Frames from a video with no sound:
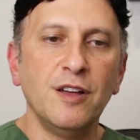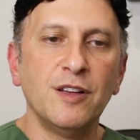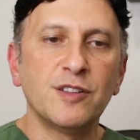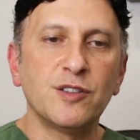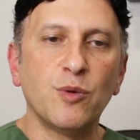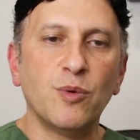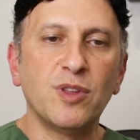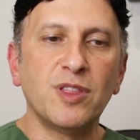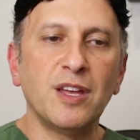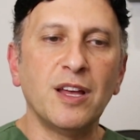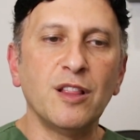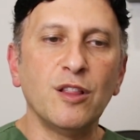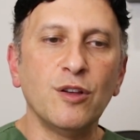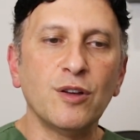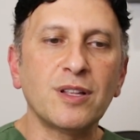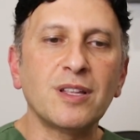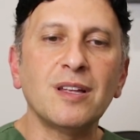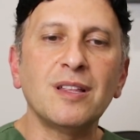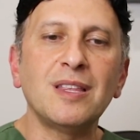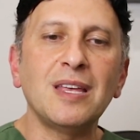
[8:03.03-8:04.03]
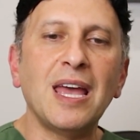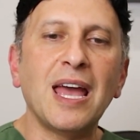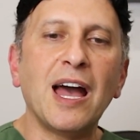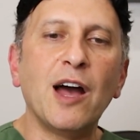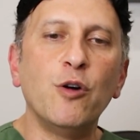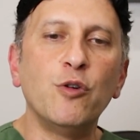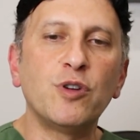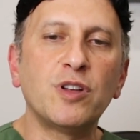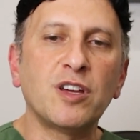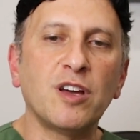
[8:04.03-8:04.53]
So when they looked at the
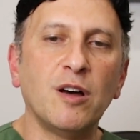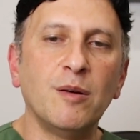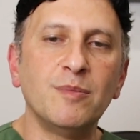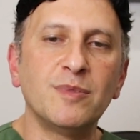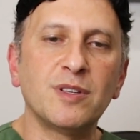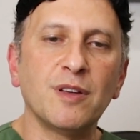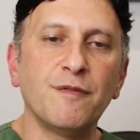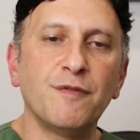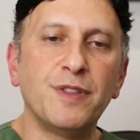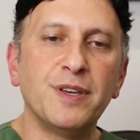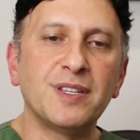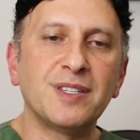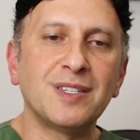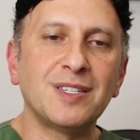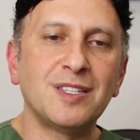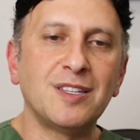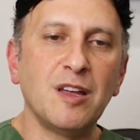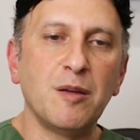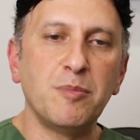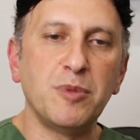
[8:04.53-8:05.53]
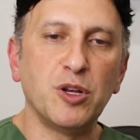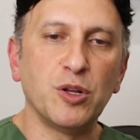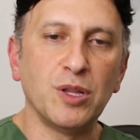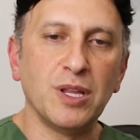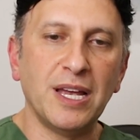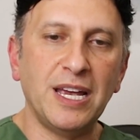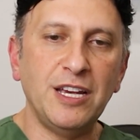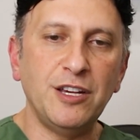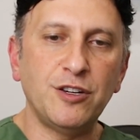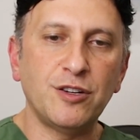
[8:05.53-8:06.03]
outcomes of the
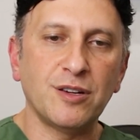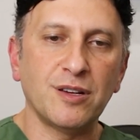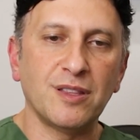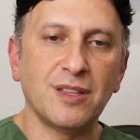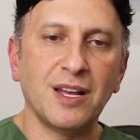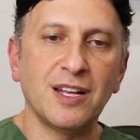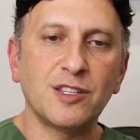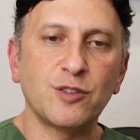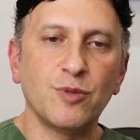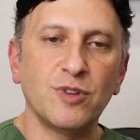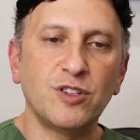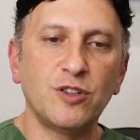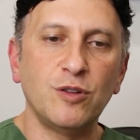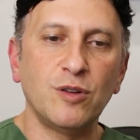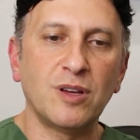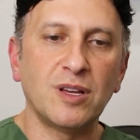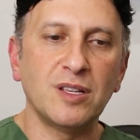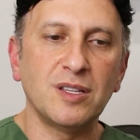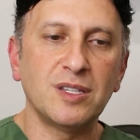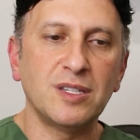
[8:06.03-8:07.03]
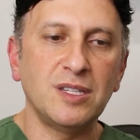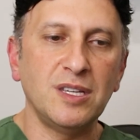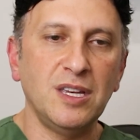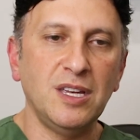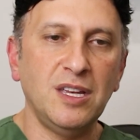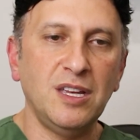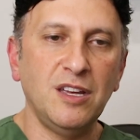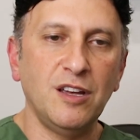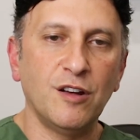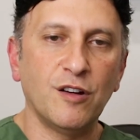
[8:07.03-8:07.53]
stimulation, that's what you can
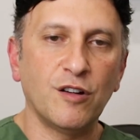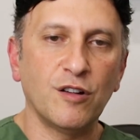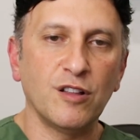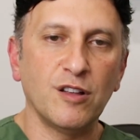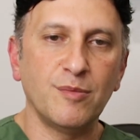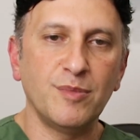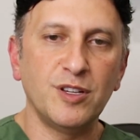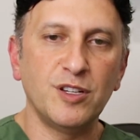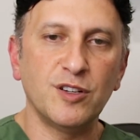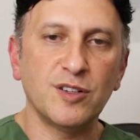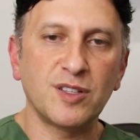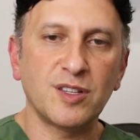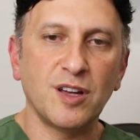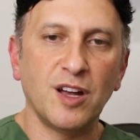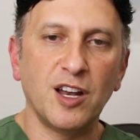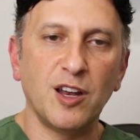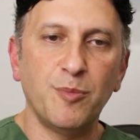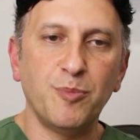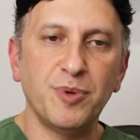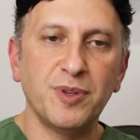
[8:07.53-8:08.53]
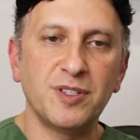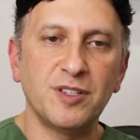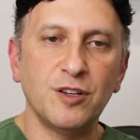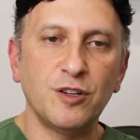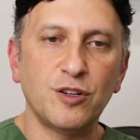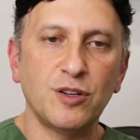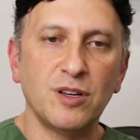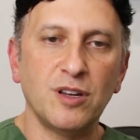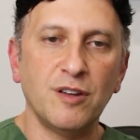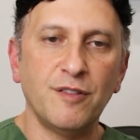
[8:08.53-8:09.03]
see here. Let me just kind of
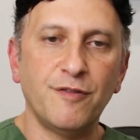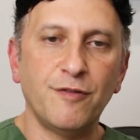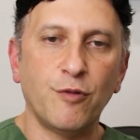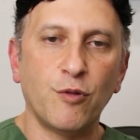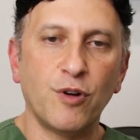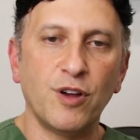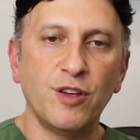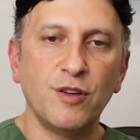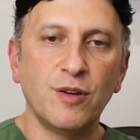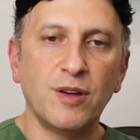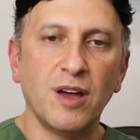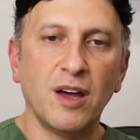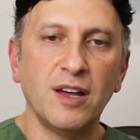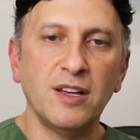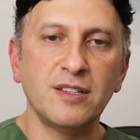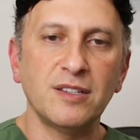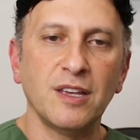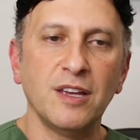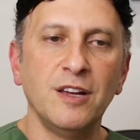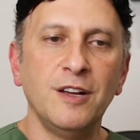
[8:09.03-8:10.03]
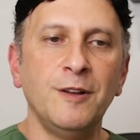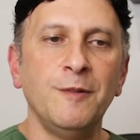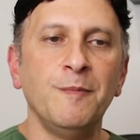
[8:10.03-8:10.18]
position it for you guys.